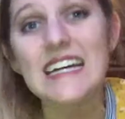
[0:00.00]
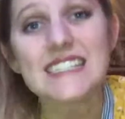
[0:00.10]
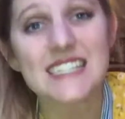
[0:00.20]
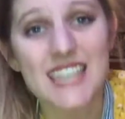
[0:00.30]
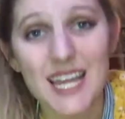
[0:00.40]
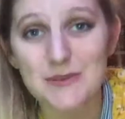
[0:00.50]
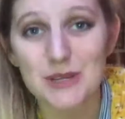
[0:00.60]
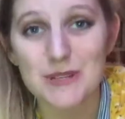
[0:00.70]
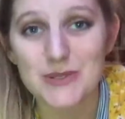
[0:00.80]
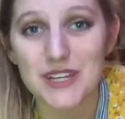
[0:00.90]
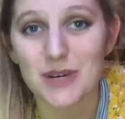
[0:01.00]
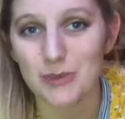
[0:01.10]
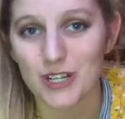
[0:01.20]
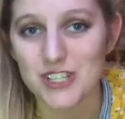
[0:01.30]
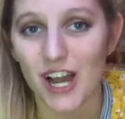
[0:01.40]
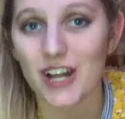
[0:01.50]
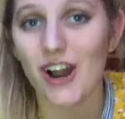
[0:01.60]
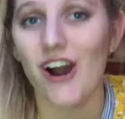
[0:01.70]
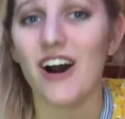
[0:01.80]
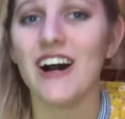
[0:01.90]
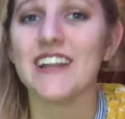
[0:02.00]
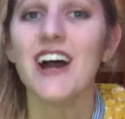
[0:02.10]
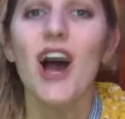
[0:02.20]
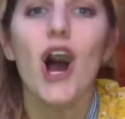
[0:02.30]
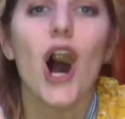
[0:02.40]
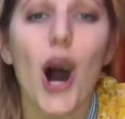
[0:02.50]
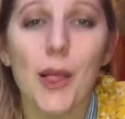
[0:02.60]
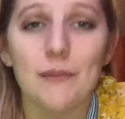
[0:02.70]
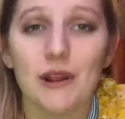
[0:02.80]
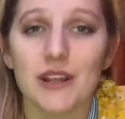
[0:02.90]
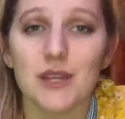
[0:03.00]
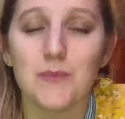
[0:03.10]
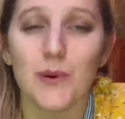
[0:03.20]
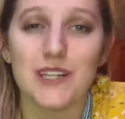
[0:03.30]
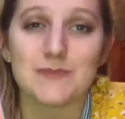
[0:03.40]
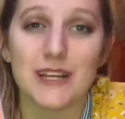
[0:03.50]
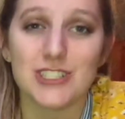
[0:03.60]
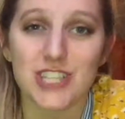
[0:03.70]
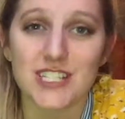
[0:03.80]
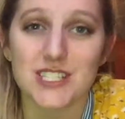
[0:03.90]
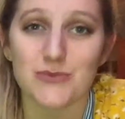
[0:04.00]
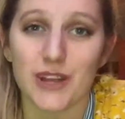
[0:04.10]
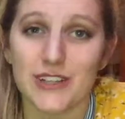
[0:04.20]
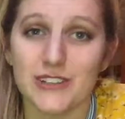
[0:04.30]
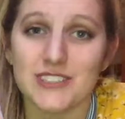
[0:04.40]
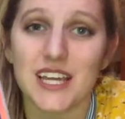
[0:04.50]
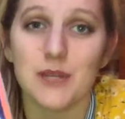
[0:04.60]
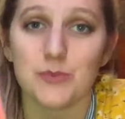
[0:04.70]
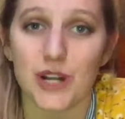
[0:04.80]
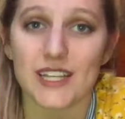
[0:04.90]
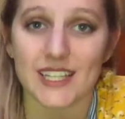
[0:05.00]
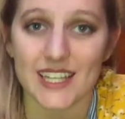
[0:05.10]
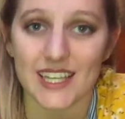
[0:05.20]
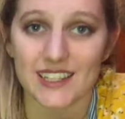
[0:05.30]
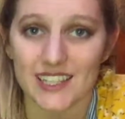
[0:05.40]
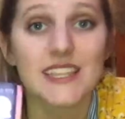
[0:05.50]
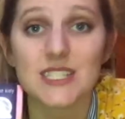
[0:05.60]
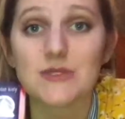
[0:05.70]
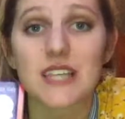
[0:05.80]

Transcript: Today I'm going to be doing a book talk on All American Boys by Jason Reynolds and Brendan Kiely. This was